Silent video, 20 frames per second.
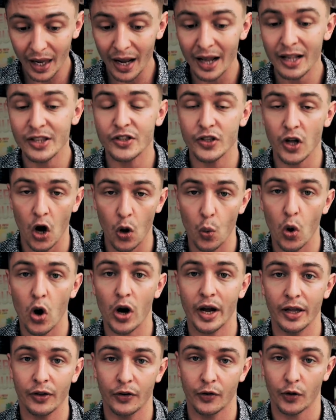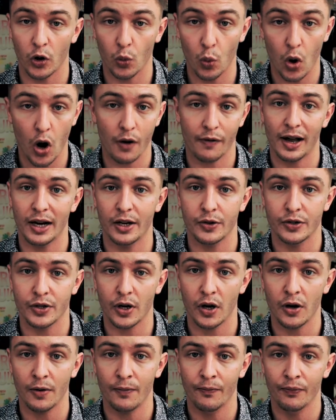and start working through what our values
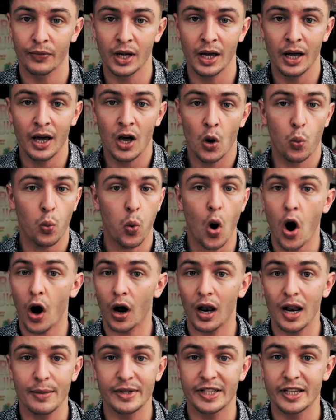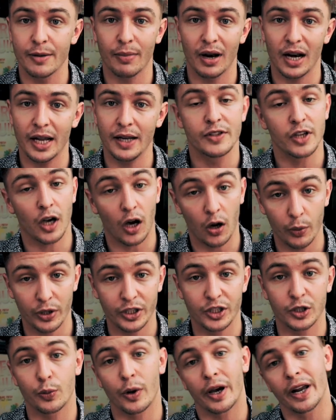are, what our limiting beliefs are, which
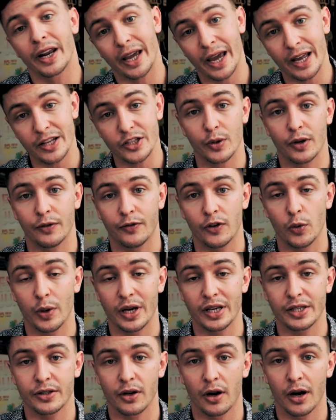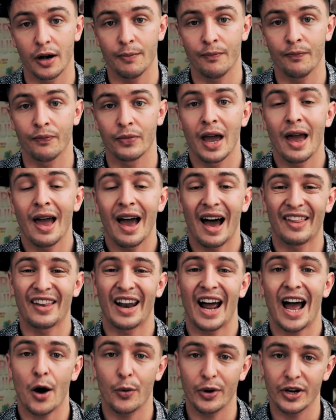is we're going to get to in a few weeks' time, and
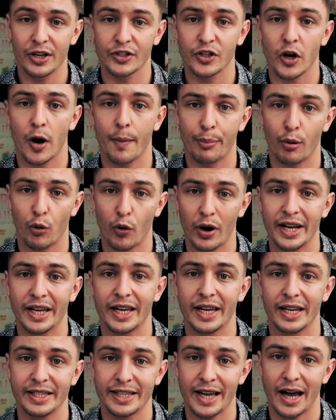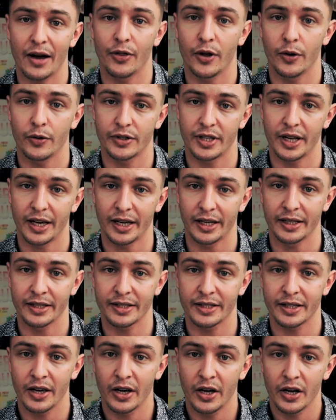how we can start breaking down those
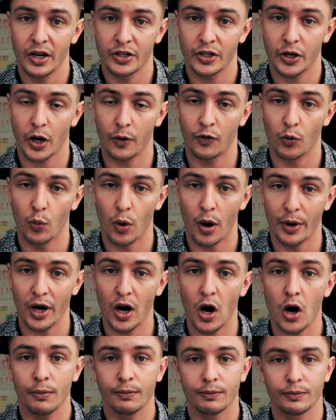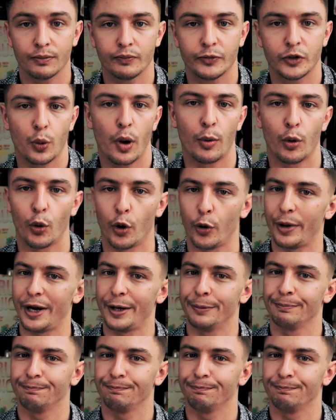things to go from where we are to where we want to be.